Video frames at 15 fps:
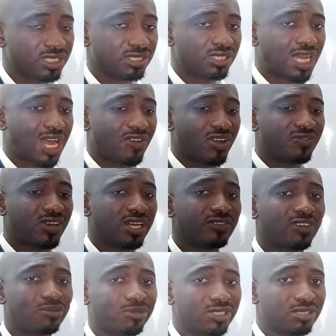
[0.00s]
However, if
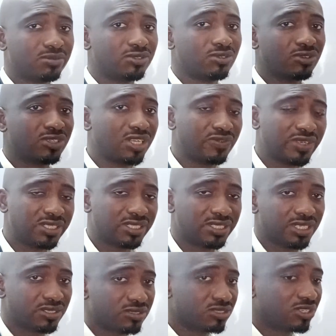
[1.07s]
I'm unable to give a
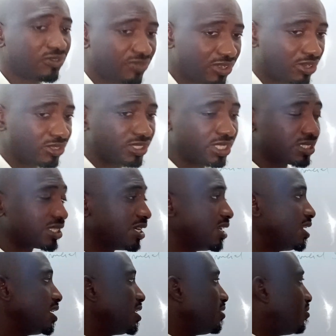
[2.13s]
detailed notes on it,
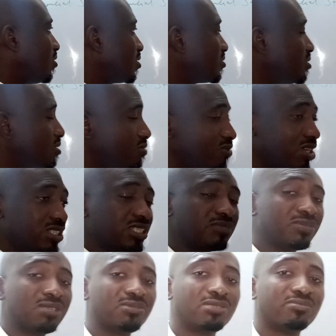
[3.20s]
what we simply
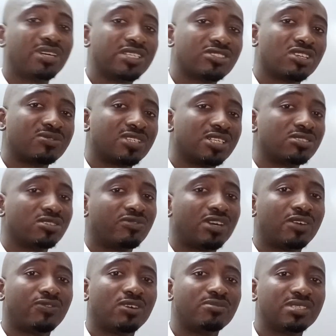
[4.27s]
mean by substance over
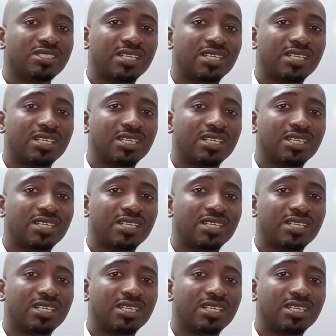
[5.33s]
form is